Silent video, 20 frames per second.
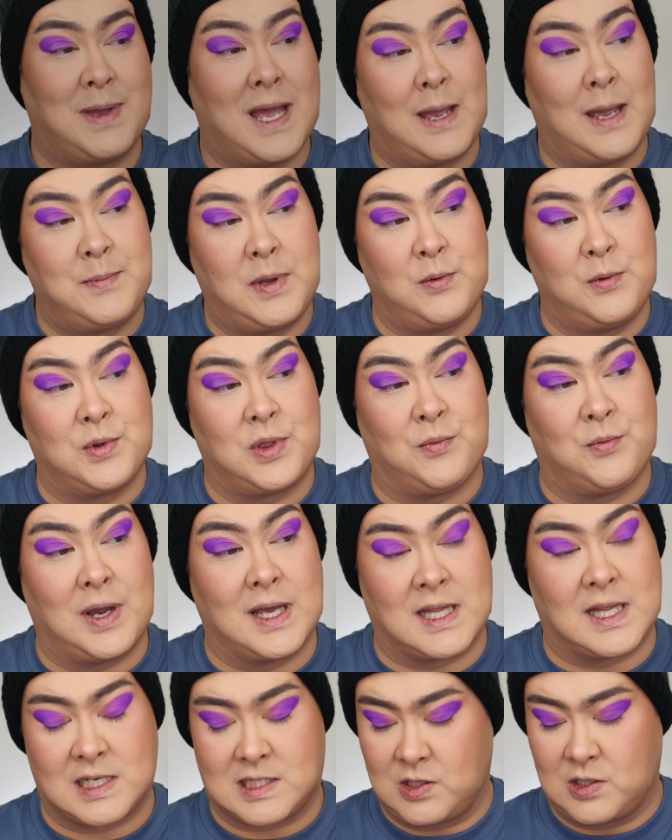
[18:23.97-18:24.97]
happy with the way
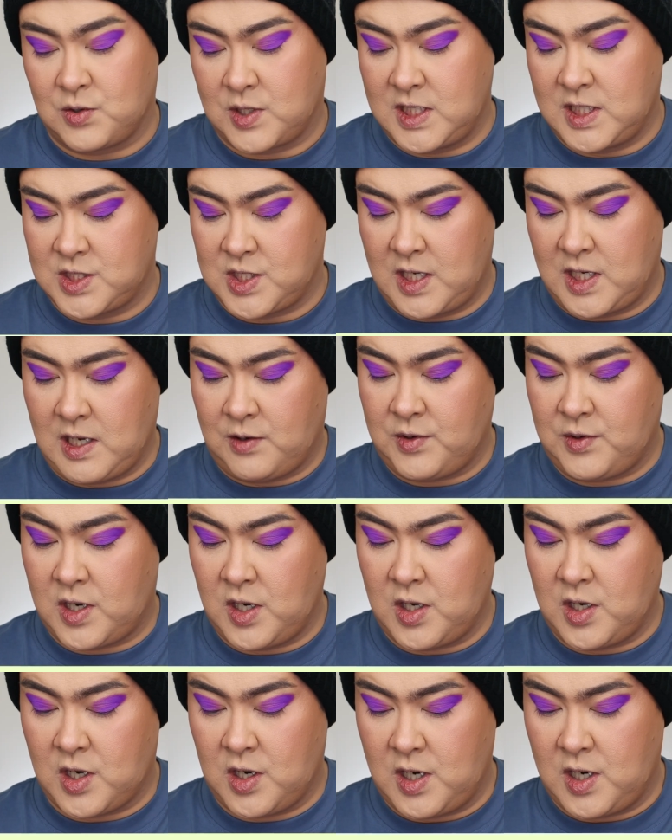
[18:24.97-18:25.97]
that's looking. So now we're
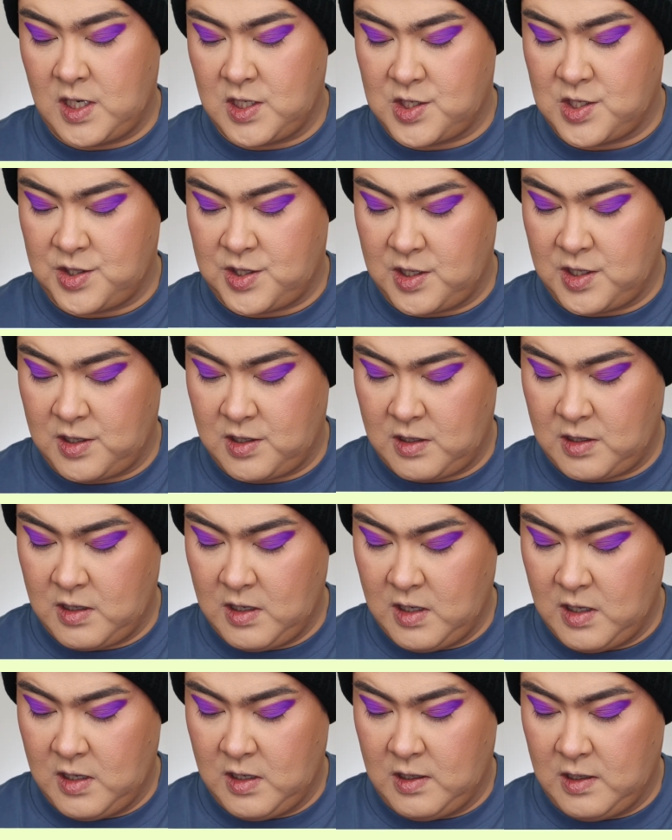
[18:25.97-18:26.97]
going to go into the
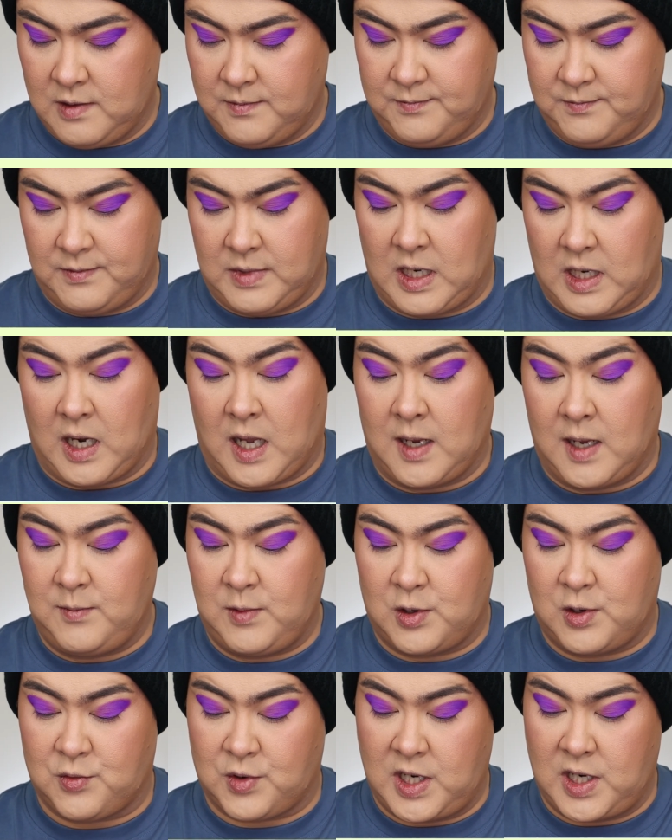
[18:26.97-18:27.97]

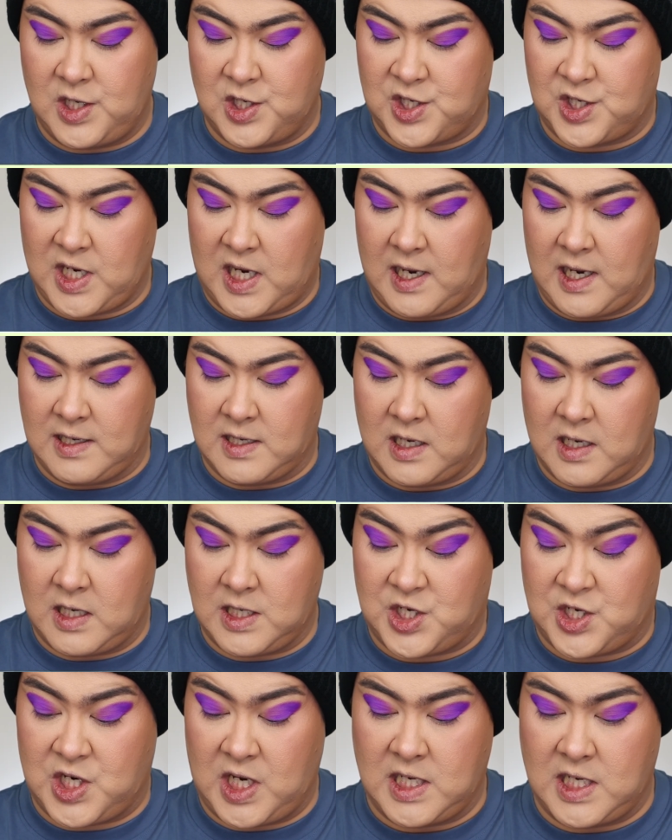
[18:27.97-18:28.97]
lime green shade
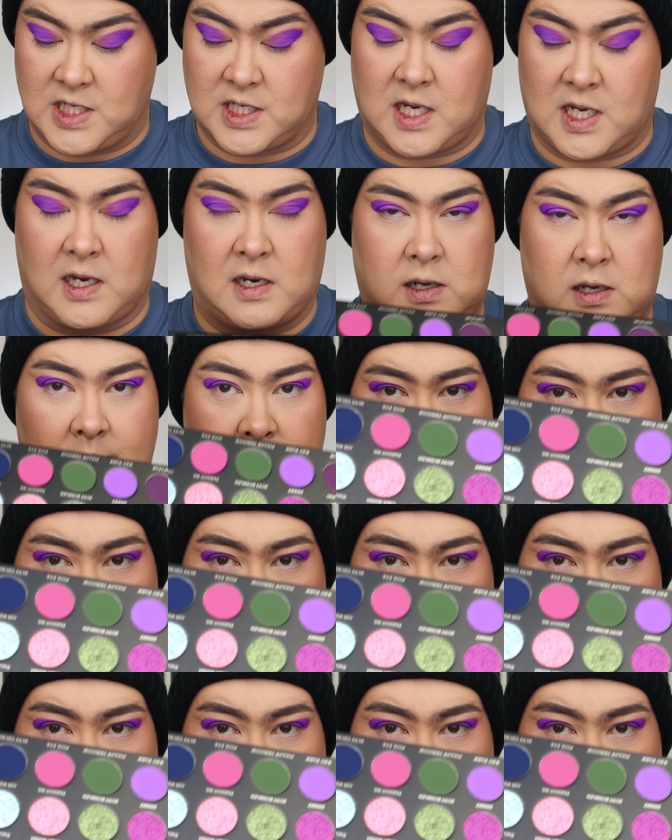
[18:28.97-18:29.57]
Cheese Cutter.